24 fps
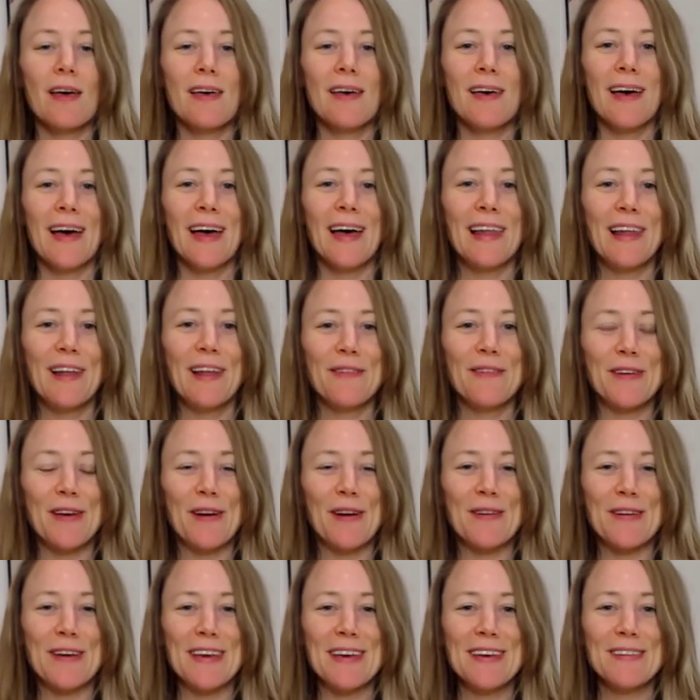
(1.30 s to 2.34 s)
Hello
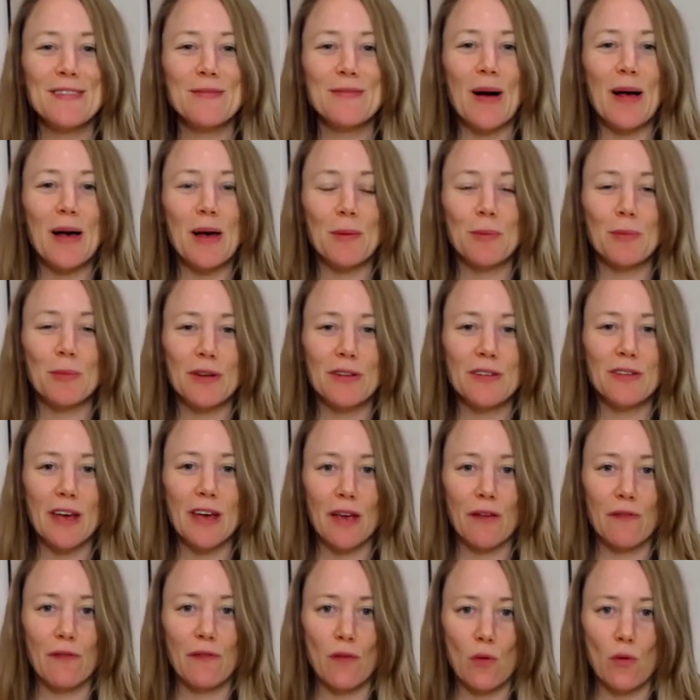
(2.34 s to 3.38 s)
yogis, welcome to day
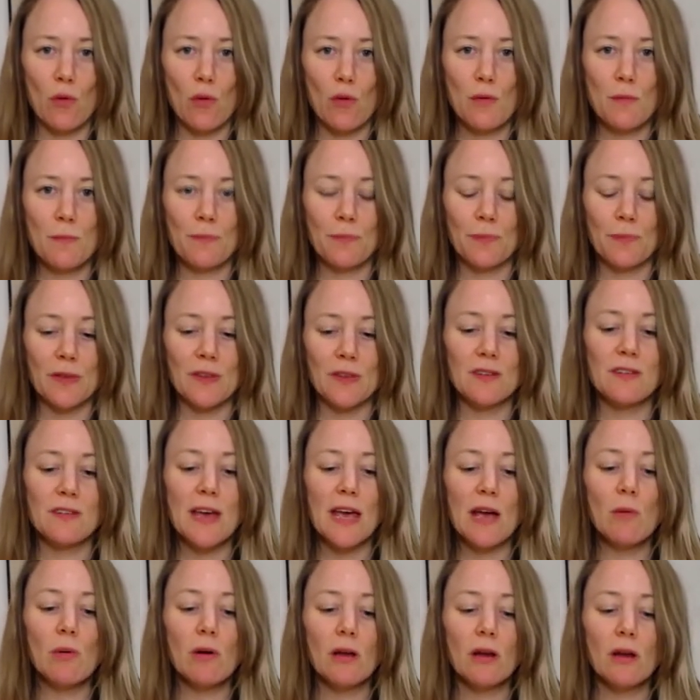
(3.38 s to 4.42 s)
4. Today
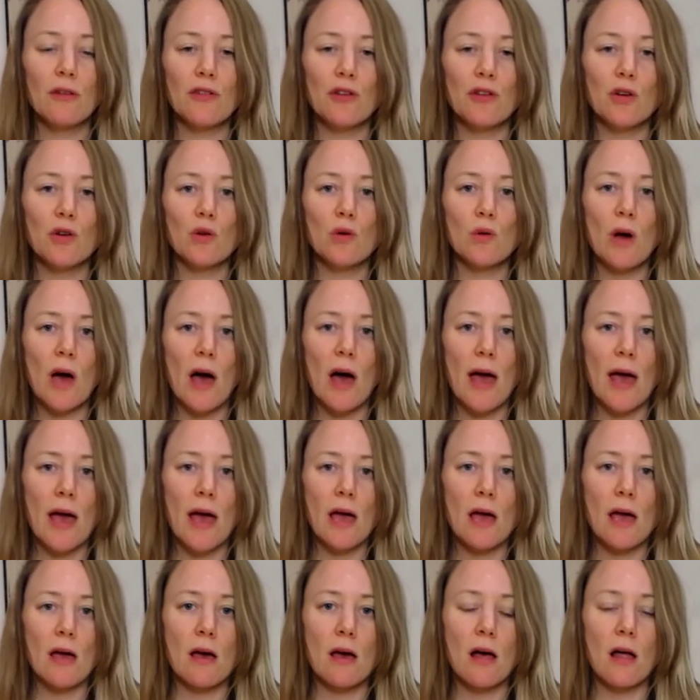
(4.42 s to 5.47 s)
we're going to do
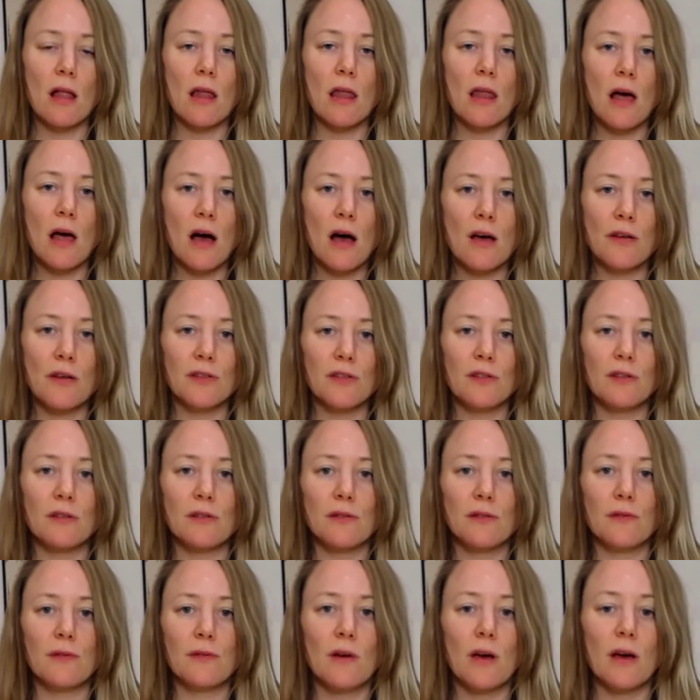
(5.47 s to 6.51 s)
a last
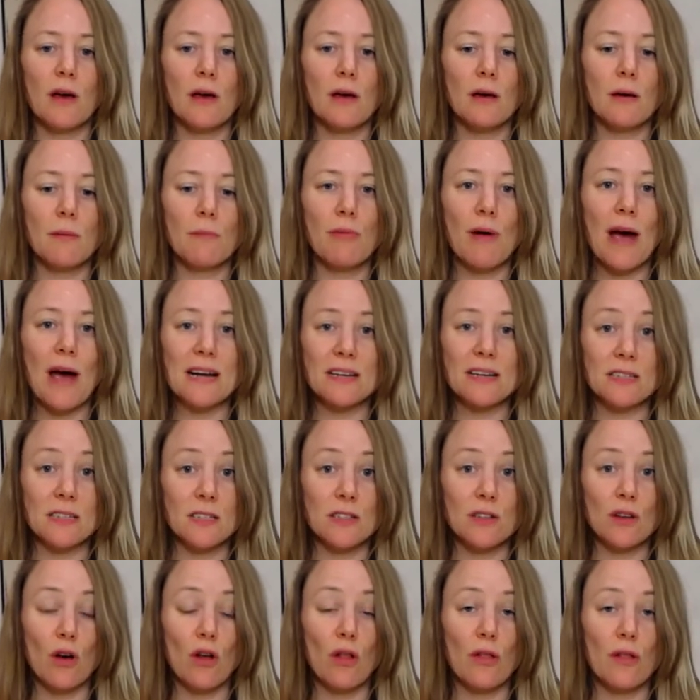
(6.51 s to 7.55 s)
practice
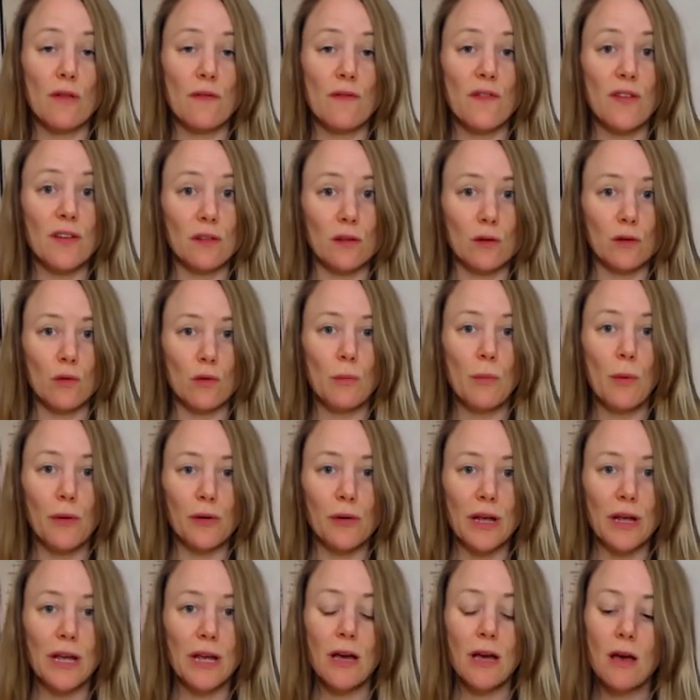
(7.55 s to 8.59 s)
on the physical
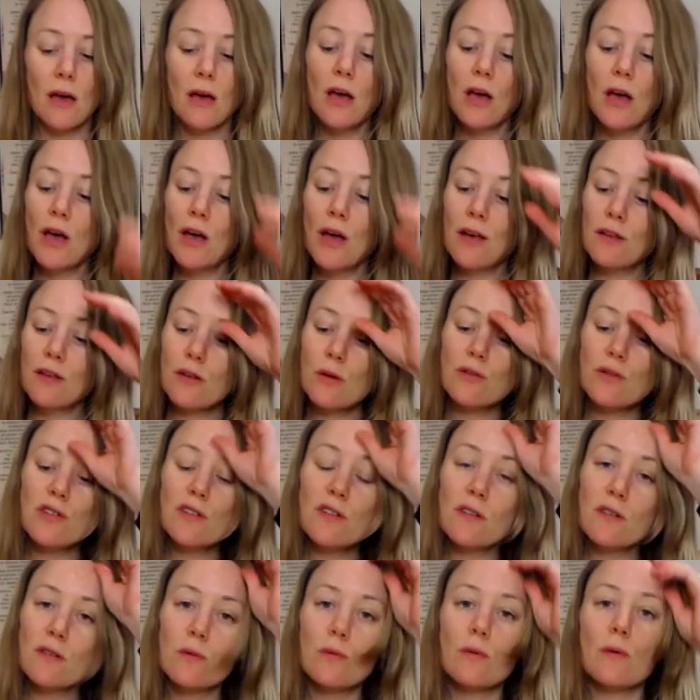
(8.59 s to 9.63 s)
body. So just
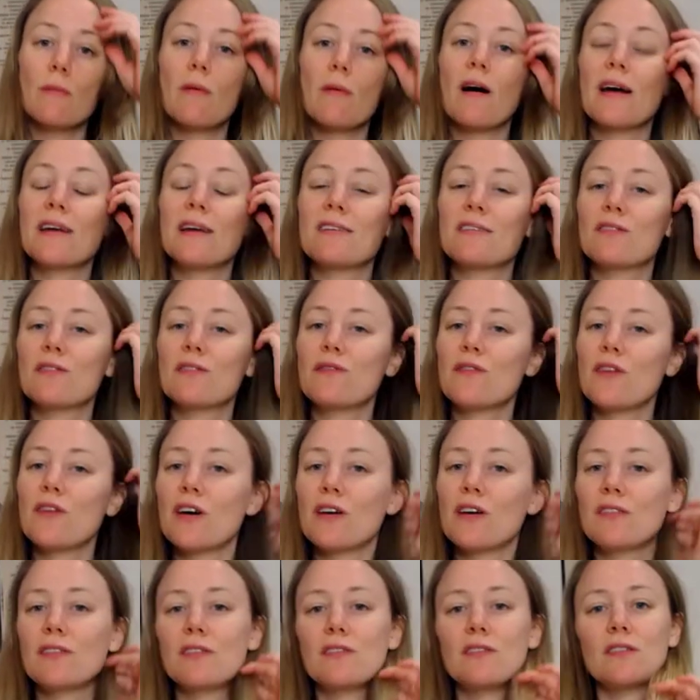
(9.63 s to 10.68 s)
as a reminder, the
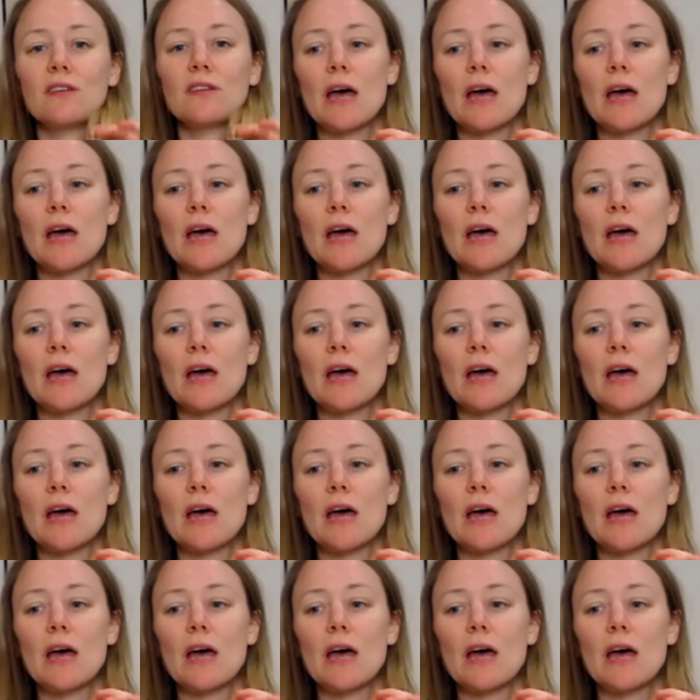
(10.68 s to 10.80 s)
first